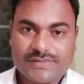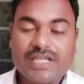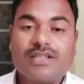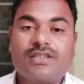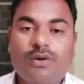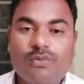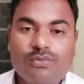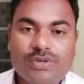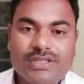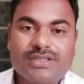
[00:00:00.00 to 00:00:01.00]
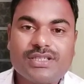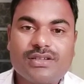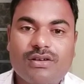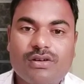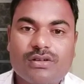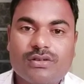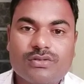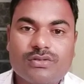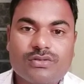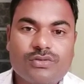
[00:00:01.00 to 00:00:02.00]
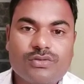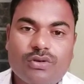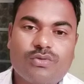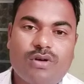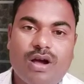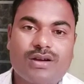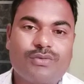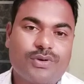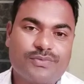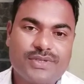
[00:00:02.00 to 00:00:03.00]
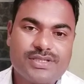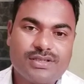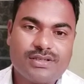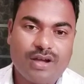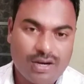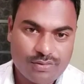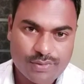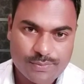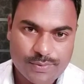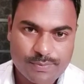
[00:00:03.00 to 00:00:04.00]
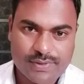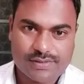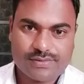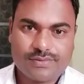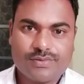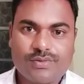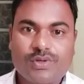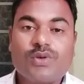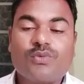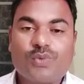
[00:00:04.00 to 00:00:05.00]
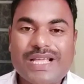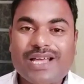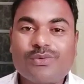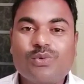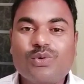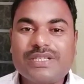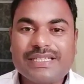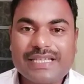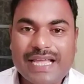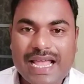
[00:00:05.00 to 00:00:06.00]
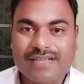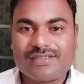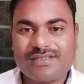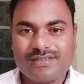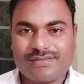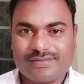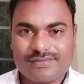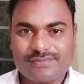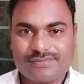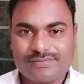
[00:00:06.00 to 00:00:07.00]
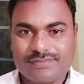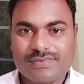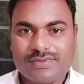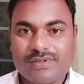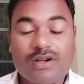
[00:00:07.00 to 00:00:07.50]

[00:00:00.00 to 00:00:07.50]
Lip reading: Everything do not go on our vision, on our purpose. We are only actors of